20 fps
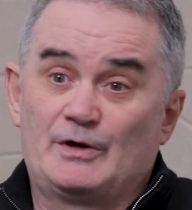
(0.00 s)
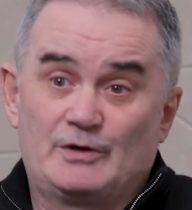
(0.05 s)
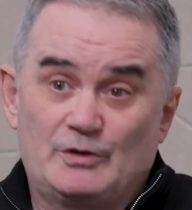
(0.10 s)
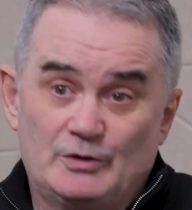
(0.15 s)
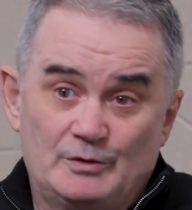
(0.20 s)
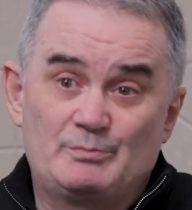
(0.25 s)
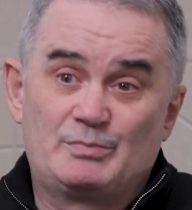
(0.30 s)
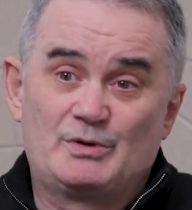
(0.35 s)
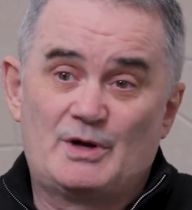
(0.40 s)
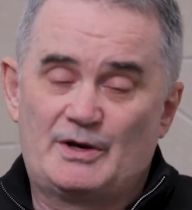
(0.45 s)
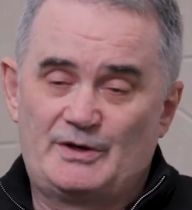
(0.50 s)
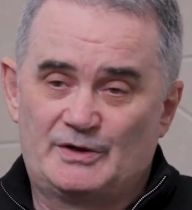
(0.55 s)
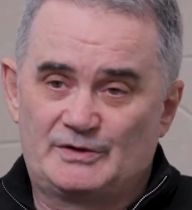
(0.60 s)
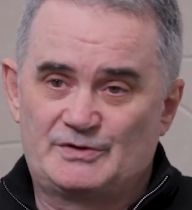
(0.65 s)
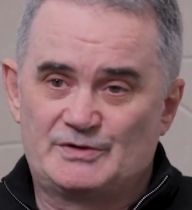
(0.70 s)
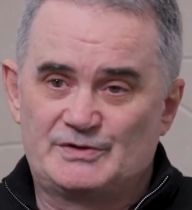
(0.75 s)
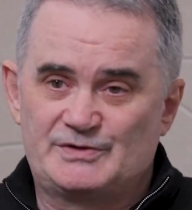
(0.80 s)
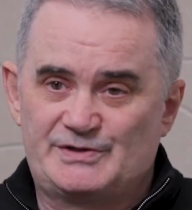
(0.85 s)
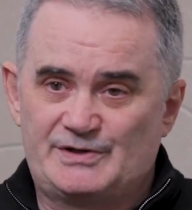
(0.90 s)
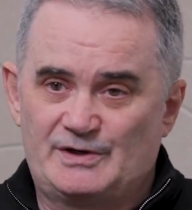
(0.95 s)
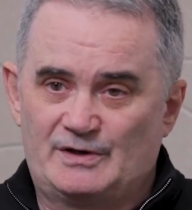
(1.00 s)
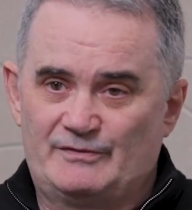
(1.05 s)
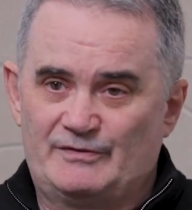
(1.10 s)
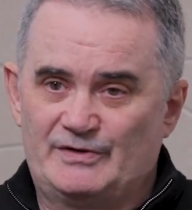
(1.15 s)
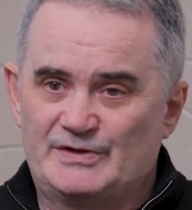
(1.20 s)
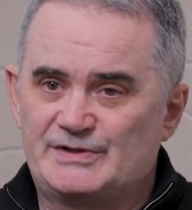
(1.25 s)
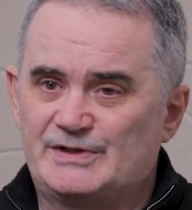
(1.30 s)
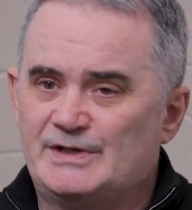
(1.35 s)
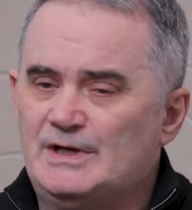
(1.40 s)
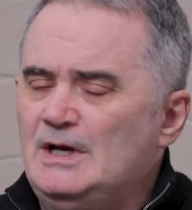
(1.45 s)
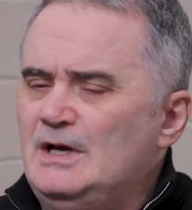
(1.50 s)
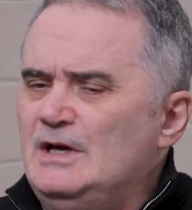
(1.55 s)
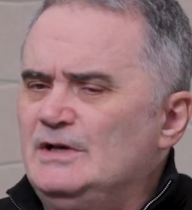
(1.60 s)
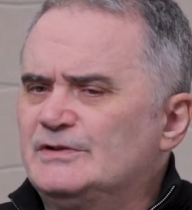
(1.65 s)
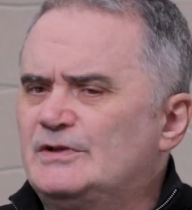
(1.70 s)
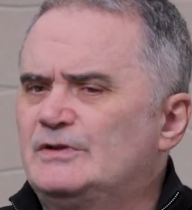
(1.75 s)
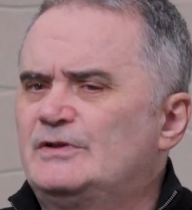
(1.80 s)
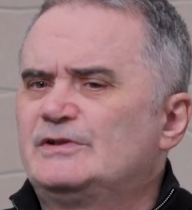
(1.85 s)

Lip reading: a good product or service. So